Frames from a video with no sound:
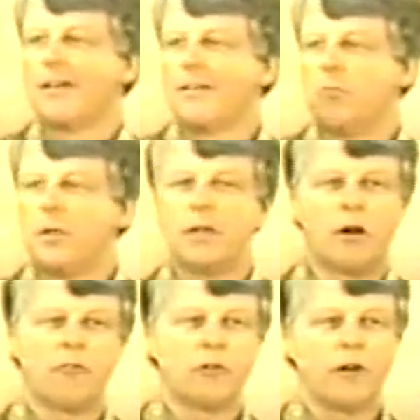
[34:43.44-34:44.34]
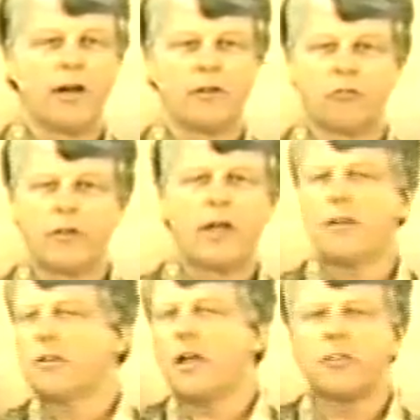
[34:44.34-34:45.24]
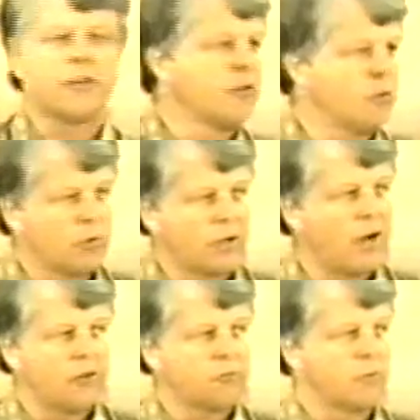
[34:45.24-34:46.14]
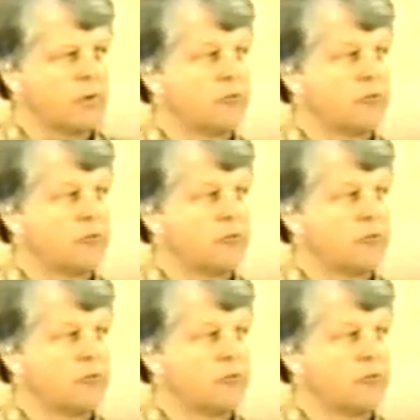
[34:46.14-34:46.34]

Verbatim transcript: meat offered to idols, and that had nothing to do with the gospel.